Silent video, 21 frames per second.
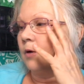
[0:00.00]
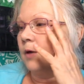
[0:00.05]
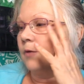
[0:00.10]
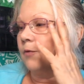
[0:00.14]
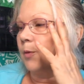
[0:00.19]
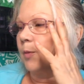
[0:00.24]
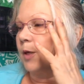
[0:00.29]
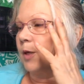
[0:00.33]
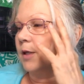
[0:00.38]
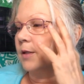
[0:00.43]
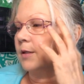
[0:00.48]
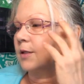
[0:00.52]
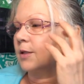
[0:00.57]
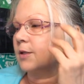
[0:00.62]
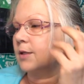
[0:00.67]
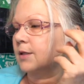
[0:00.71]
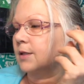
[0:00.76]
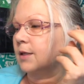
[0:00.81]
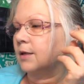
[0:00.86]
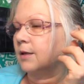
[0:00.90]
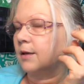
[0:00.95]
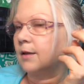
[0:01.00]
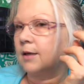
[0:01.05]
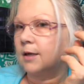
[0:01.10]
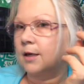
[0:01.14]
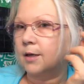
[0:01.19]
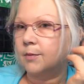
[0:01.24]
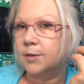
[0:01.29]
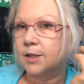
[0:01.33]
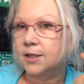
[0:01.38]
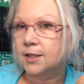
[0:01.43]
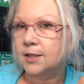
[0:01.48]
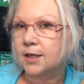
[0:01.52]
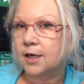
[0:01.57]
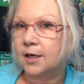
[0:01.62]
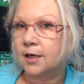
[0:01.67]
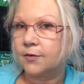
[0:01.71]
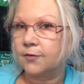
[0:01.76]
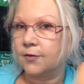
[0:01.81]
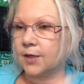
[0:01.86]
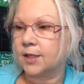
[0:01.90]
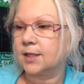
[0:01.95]
everybody's just going to think I'm insane
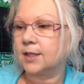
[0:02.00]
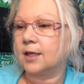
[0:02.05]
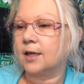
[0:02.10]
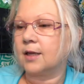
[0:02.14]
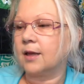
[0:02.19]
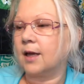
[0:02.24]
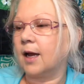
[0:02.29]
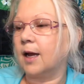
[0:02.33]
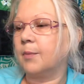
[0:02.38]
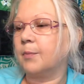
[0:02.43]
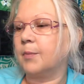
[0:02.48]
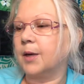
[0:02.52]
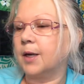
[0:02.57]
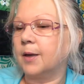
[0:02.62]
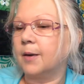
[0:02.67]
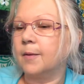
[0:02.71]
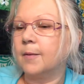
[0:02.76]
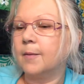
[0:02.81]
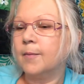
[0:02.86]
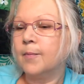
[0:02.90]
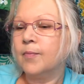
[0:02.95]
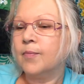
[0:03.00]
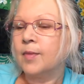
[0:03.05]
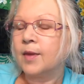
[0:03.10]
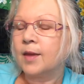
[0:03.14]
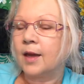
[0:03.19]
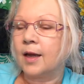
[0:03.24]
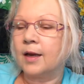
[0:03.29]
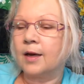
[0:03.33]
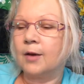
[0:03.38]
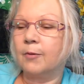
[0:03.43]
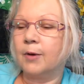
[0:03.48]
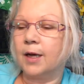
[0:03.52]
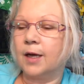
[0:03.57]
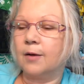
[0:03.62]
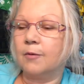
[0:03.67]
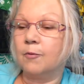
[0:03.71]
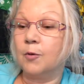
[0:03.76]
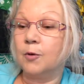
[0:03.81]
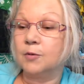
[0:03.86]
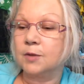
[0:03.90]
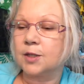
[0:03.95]
if I say that. But anyway,
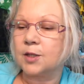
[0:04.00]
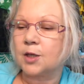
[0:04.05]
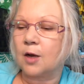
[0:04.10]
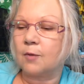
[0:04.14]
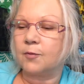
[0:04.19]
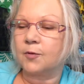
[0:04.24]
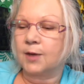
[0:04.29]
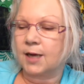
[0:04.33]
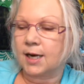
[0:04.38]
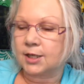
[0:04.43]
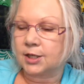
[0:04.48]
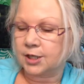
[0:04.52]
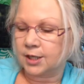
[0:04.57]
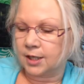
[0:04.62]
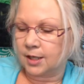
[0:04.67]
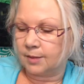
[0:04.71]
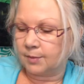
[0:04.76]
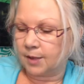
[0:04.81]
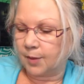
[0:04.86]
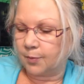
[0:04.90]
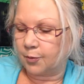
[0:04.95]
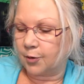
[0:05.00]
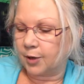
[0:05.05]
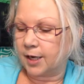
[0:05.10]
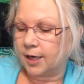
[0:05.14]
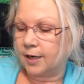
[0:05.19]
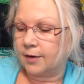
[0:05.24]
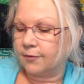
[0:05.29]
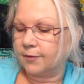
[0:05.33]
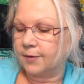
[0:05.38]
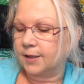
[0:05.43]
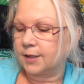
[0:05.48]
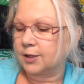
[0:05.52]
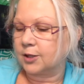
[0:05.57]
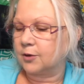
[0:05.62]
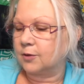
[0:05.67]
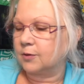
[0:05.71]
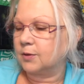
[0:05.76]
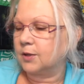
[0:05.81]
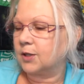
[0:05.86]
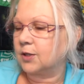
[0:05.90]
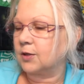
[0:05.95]
it won't stop flashing in my brain if I
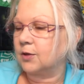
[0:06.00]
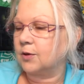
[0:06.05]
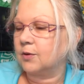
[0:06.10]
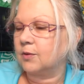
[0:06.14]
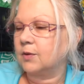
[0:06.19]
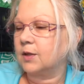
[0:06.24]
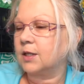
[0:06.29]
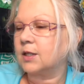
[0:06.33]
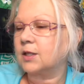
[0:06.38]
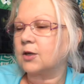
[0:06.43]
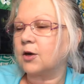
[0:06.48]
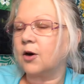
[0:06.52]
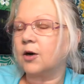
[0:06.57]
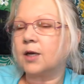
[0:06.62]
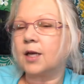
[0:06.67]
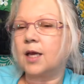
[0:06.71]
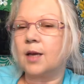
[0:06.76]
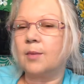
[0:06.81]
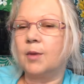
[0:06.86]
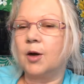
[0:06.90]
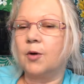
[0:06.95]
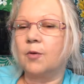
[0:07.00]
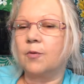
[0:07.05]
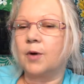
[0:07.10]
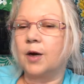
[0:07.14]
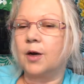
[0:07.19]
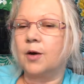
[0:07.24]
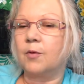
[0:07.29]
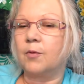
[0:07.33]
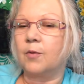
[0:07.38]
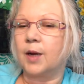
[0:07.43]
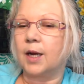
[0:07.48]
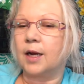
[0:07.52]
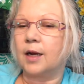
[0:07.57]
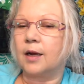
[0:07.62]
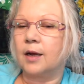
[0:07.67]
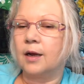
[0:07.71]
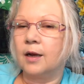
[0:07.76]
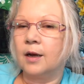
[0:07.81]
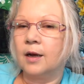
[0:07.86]
don't. So this card came out right away.